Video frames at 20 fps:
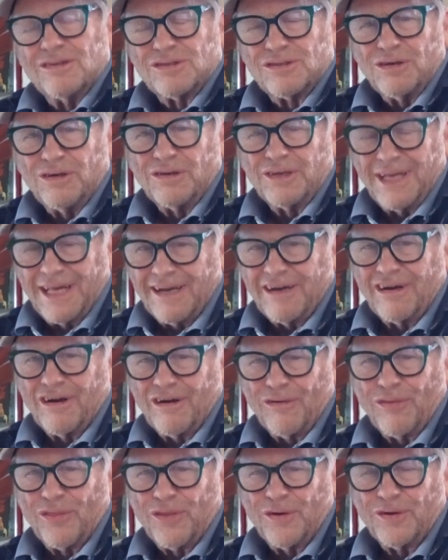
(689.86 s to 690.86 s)
years old, had
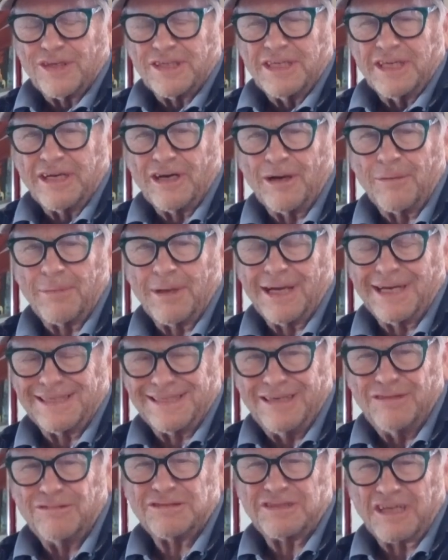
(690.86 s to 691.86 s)
113
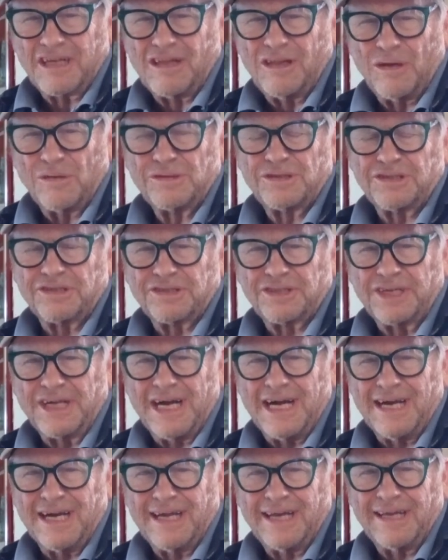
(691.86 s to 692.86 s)
RBIs. He was the closest
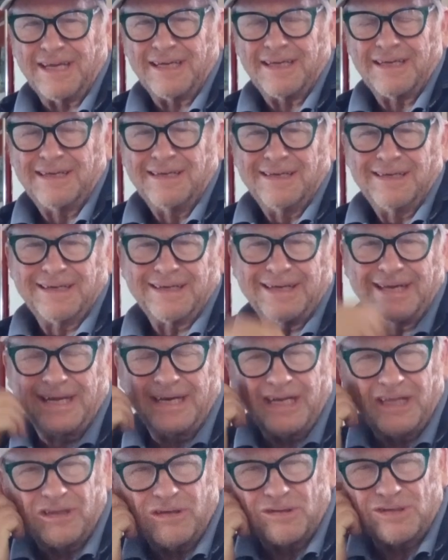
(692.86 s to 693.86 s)
guy,
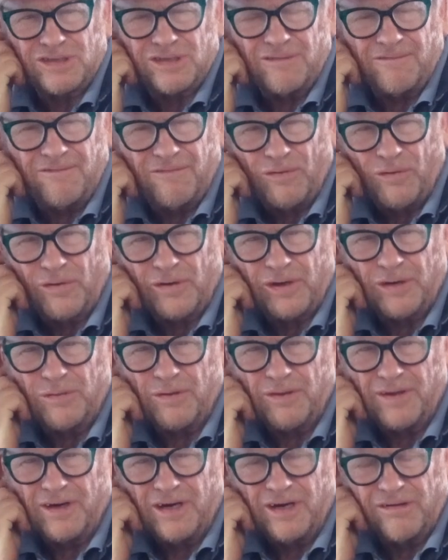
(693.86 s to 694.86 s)
getting close to 40
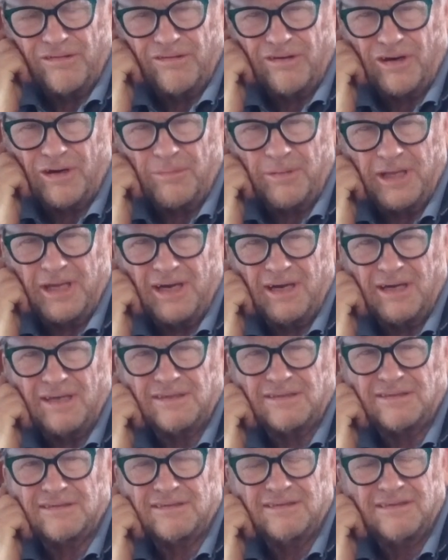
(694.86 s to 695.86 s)
with 100
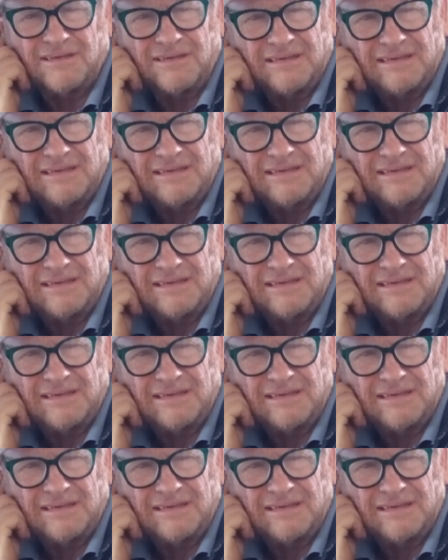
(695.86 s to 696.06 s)
RBIs.